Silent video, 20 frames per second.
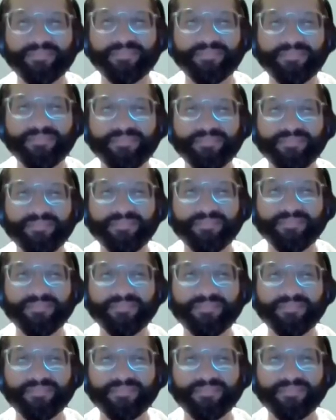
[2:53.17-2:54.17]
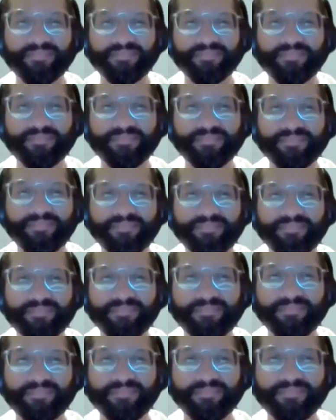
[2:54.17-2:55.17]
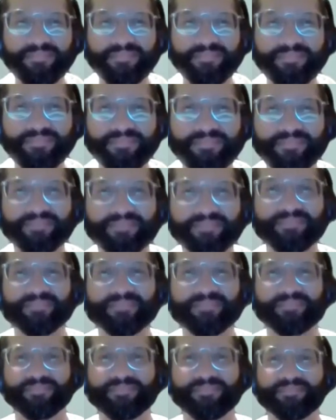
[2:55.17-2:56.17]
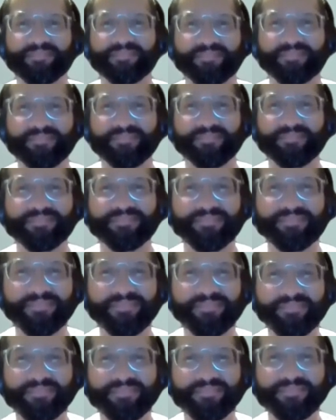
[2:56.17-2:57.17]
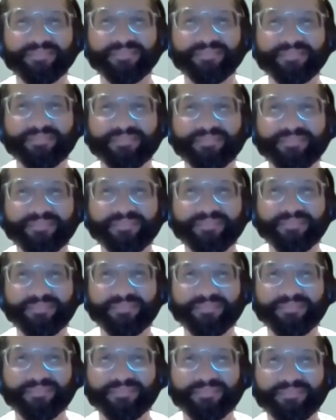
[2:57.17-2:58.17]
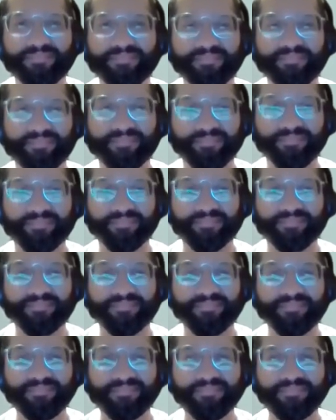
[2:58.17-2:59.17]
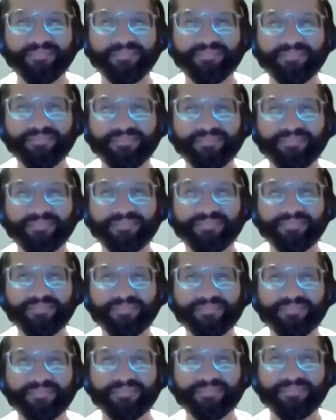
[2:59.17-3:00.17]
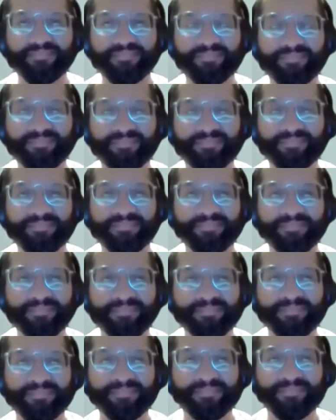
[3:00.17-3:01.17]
(not speaking)